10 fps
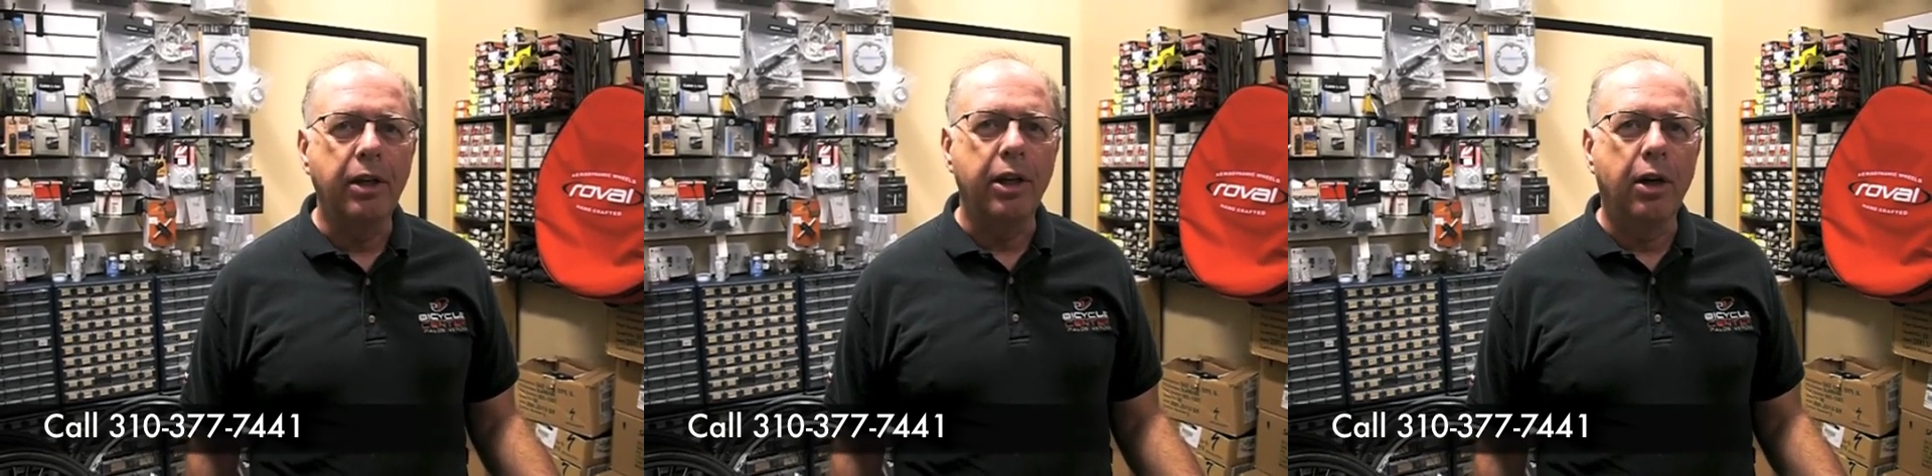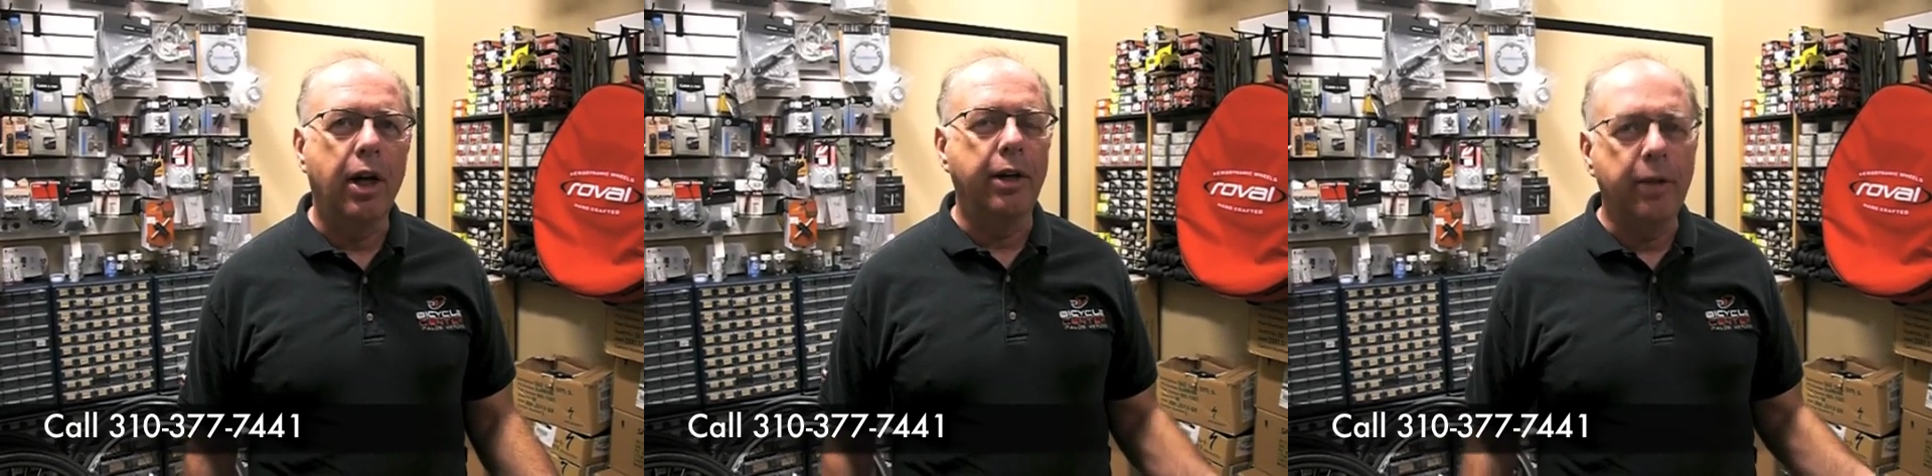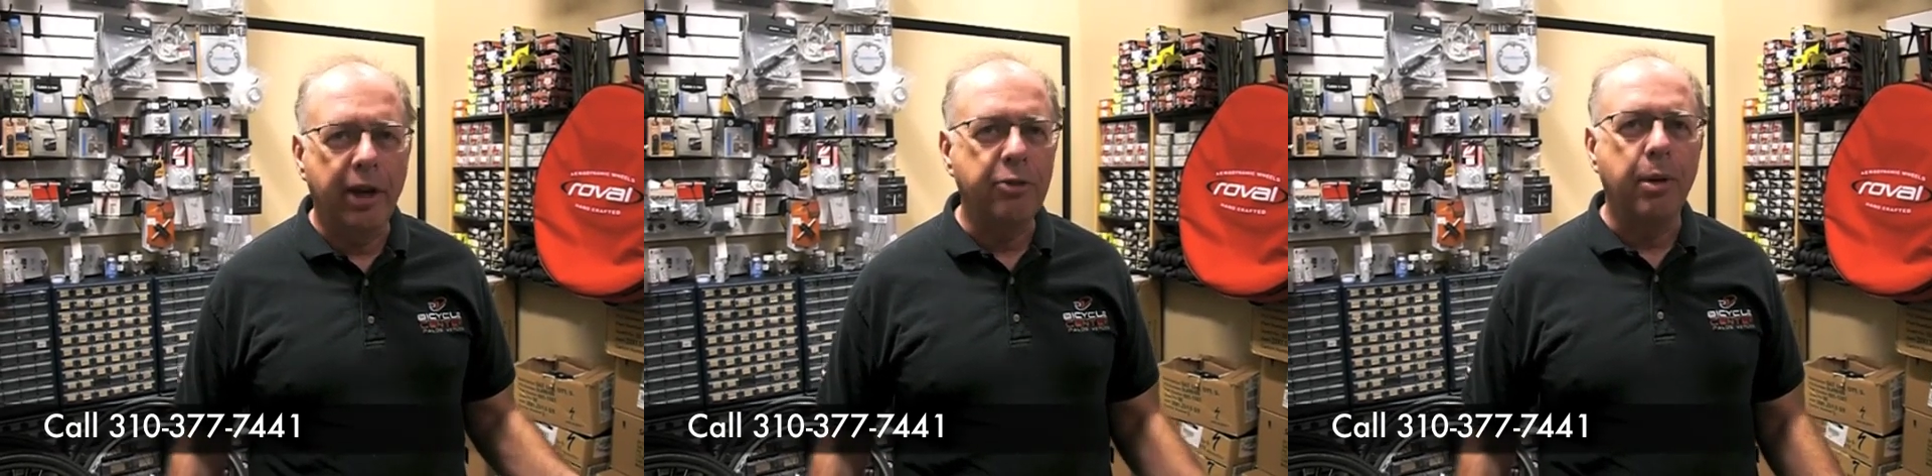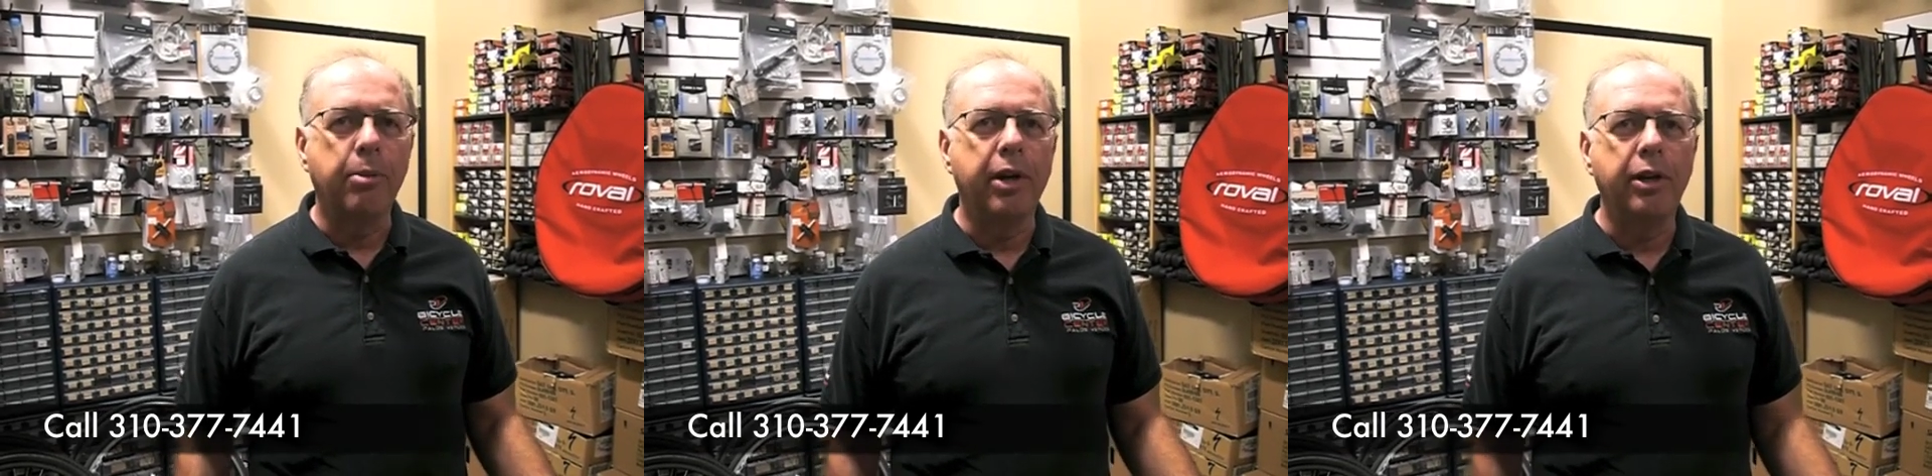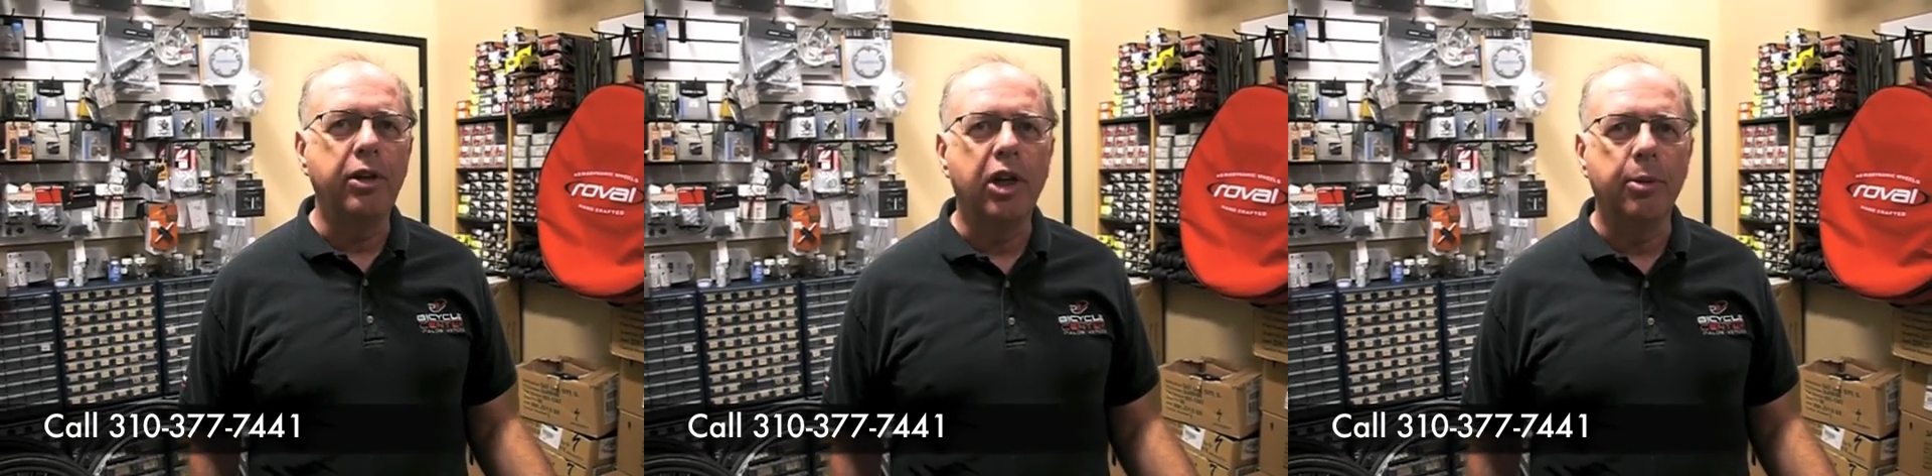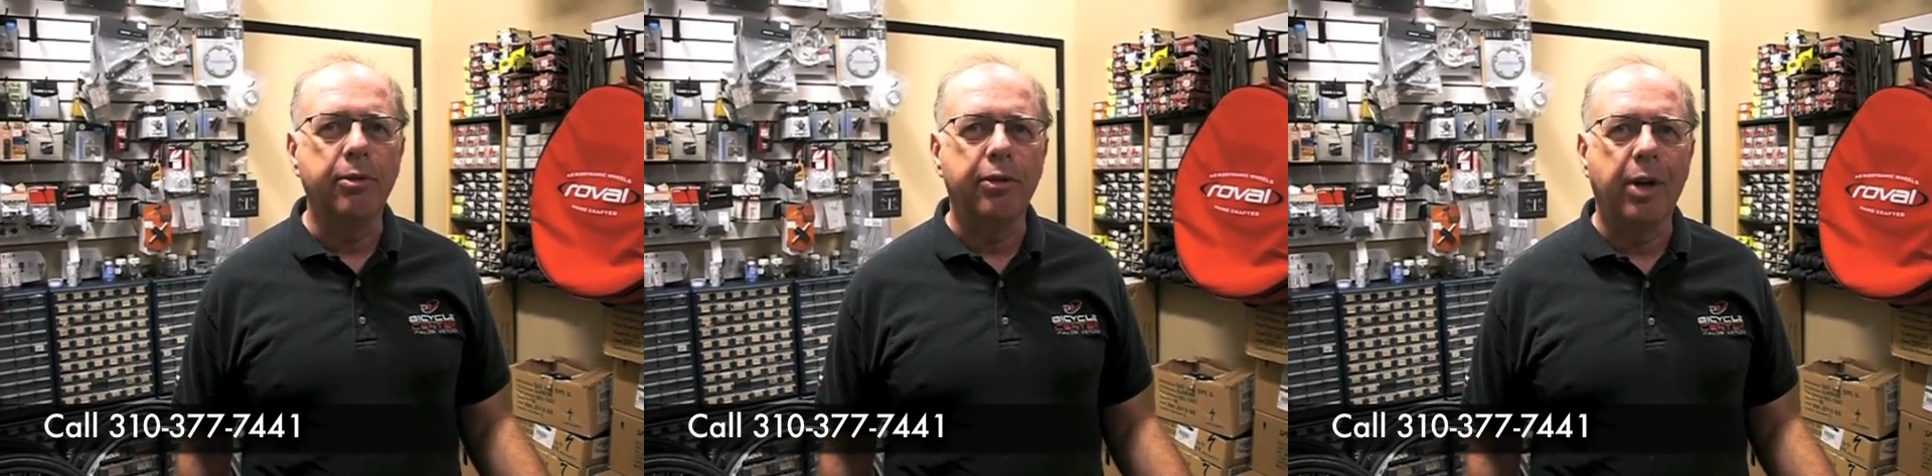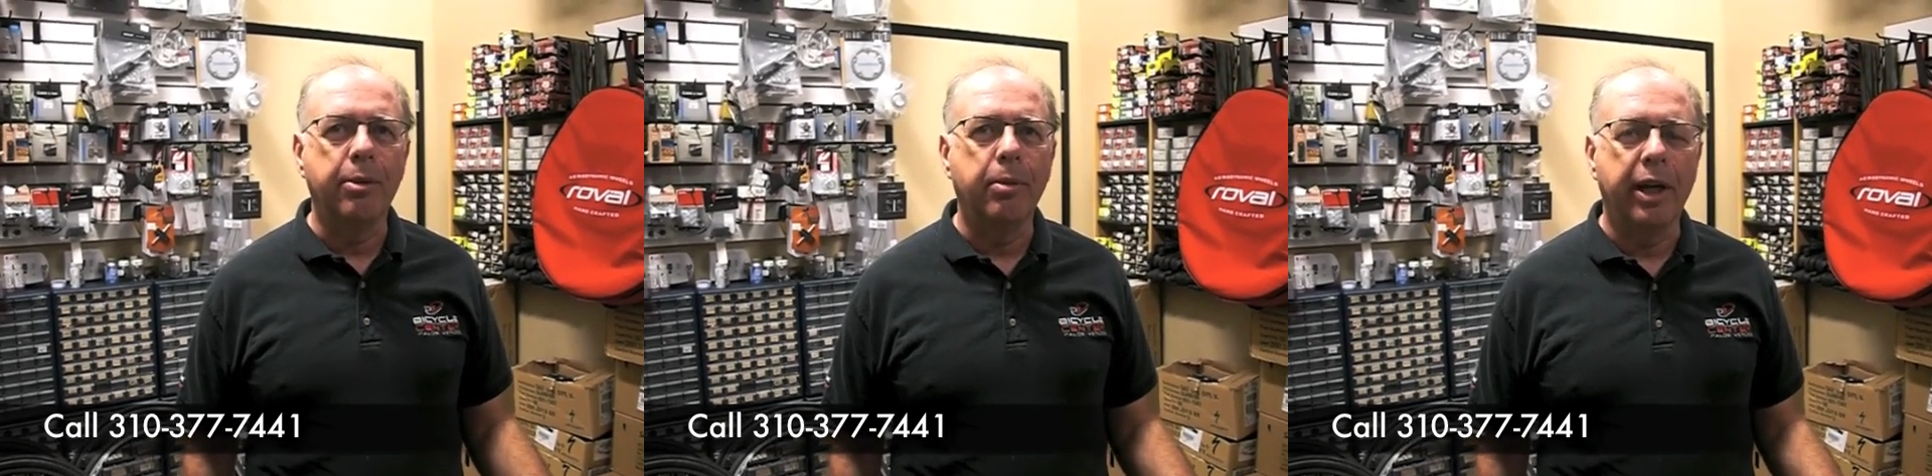I crashed my brand new carbon
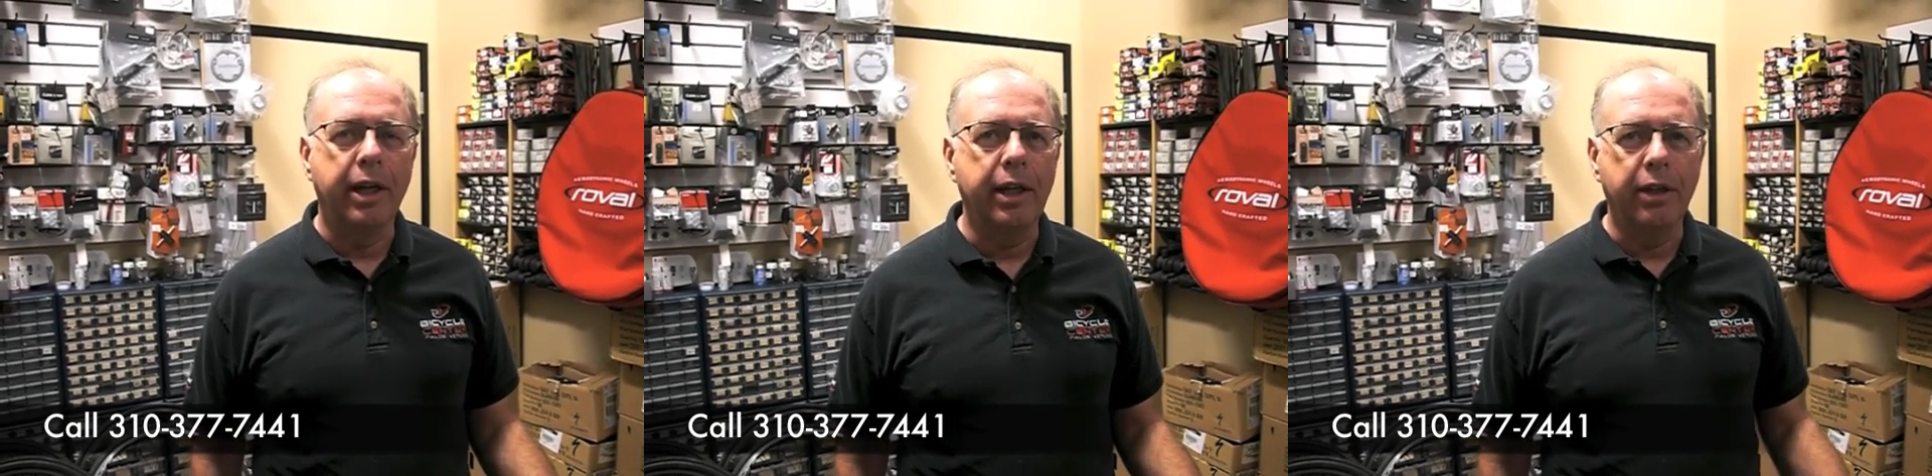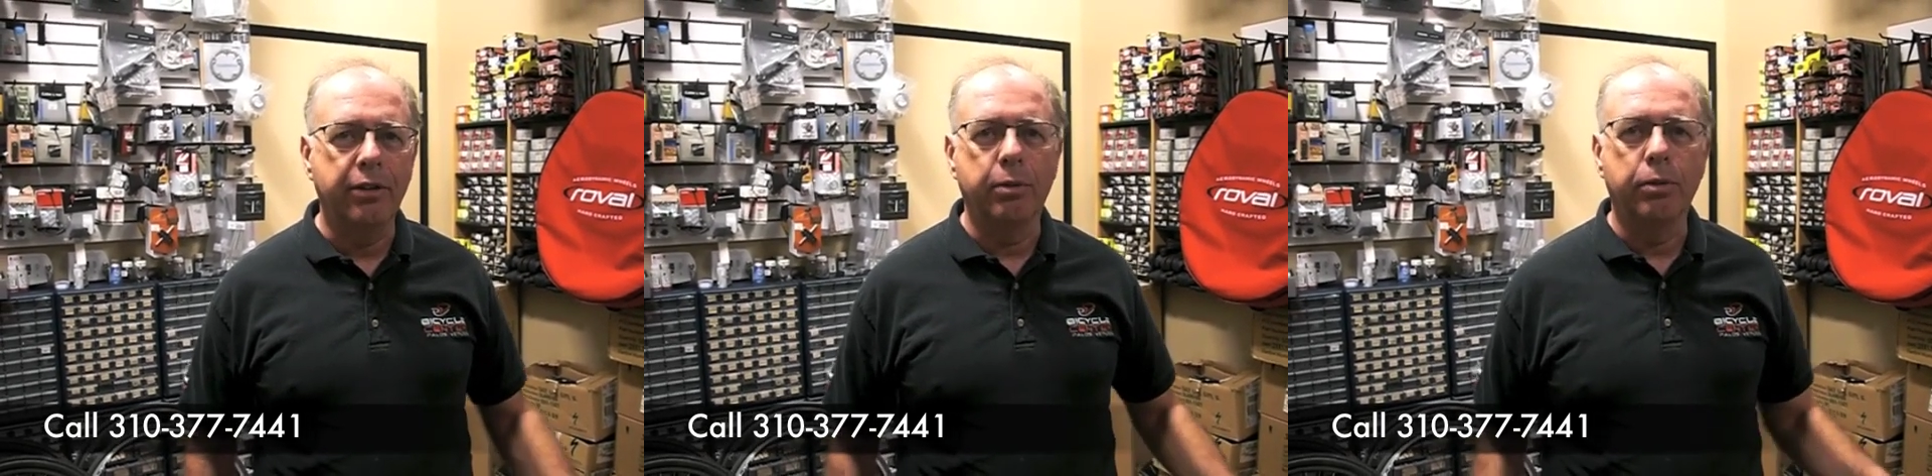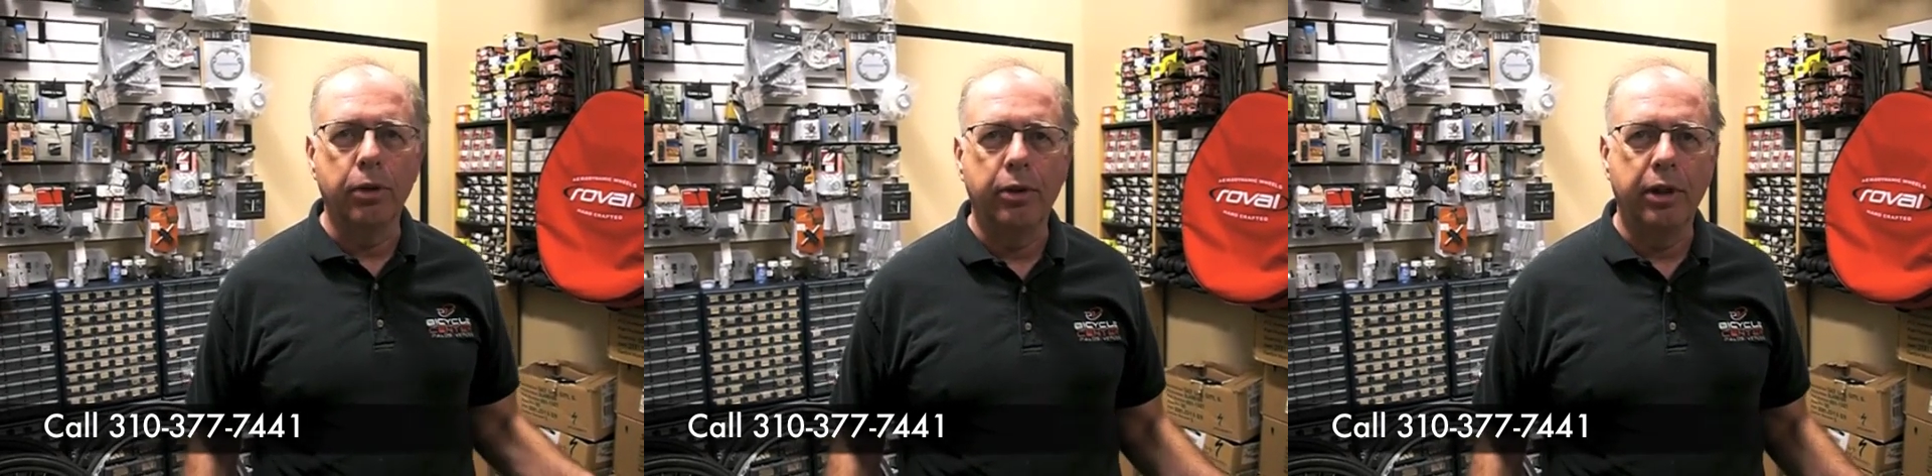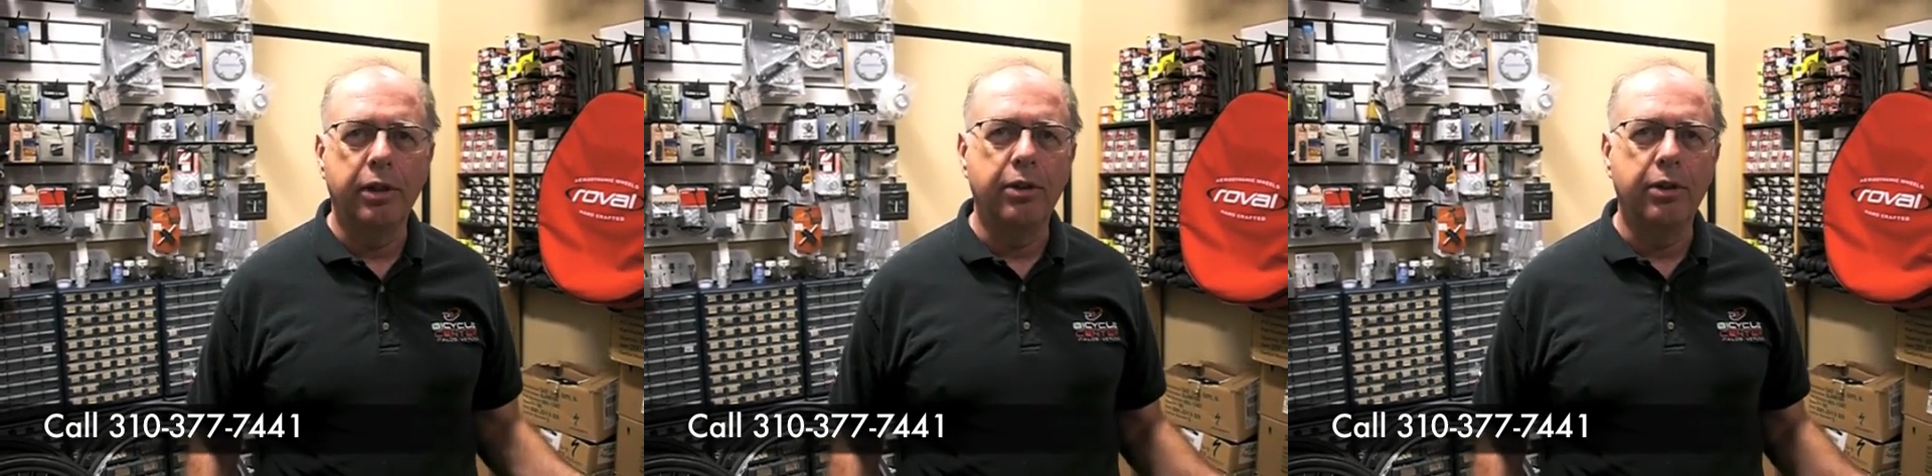fiber bike, is it ruined?